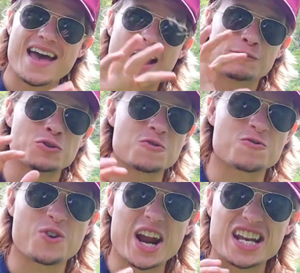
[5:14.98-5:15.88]
after a
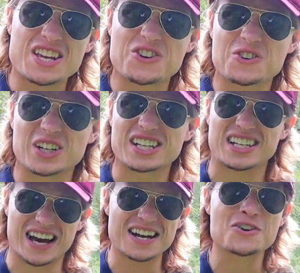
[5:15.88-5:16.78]
rainy, cruddy,
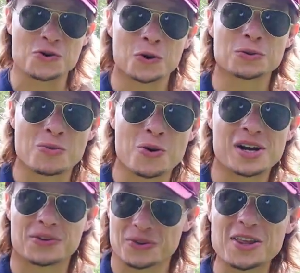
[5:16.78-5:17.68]
kind of cold
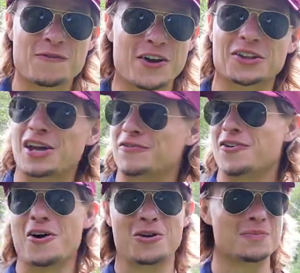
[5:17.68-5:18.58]
morning. Really felt like
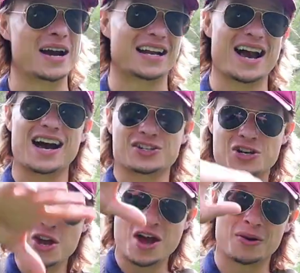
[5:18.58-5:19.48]
fall, oh my gosh.
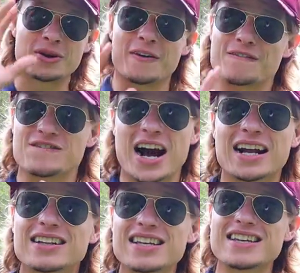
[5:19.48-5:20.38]
We are
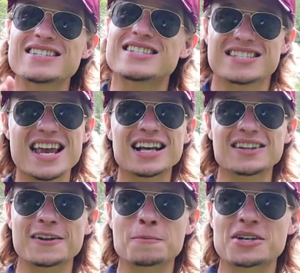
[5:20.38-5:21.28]
finally seeing a
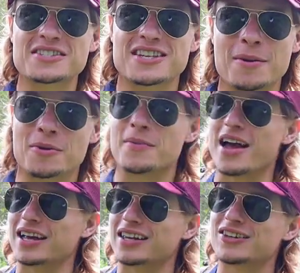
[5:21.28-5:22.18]
little bit of summer,
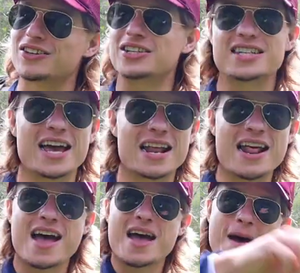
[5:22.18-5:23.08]
man. Good knit.
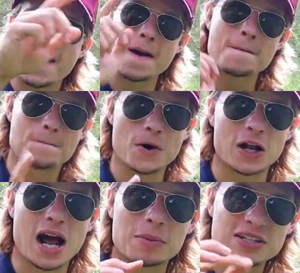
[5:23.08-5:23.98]

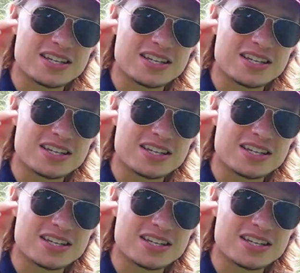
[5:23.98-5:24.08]
But I'm gonna